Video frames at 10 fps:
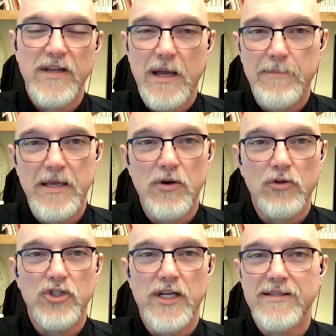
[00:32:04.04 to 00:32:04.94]
in our VIP
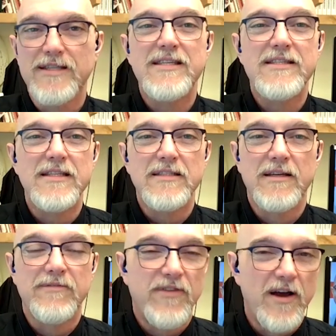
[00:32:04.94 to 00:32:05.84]
Gold Chat, this isn't
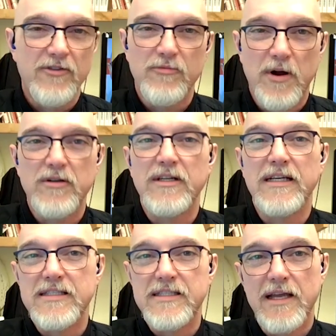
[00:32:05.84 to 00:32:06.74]
a father
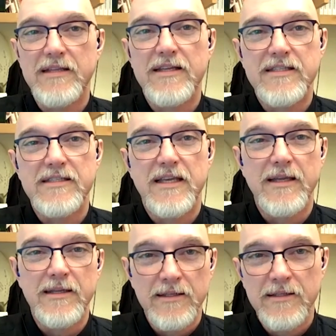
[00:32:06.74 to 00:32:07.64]
pardoning a son. This is
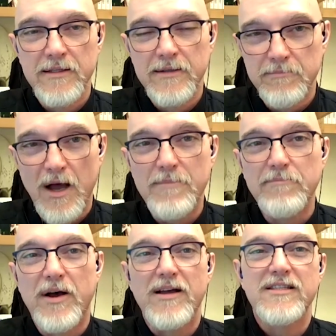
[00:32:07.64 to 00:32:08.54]
a
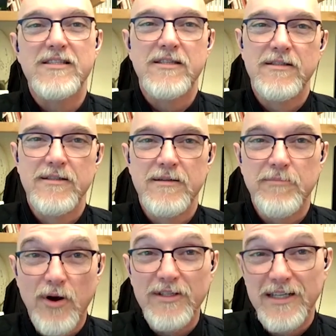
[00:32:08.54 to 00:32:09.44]
mob boss
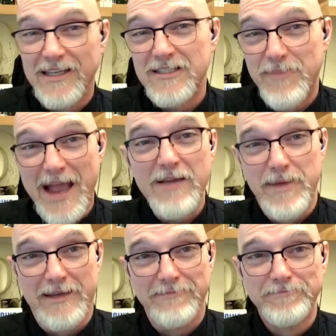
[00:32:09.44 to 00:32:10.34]
pardoning his
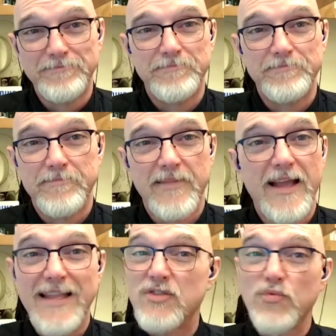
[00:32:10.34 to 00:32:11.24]
bagman.
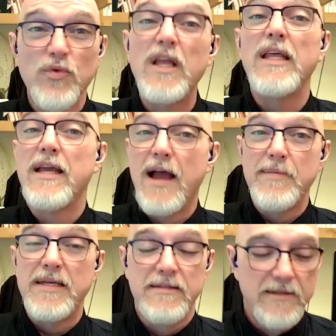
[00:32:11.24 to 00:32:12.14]
And that's really,
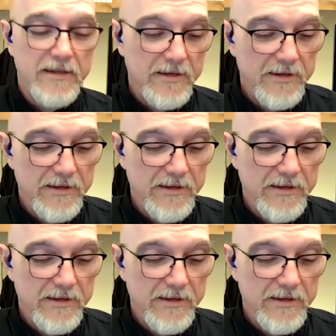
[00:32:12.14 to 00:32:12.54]
I mean,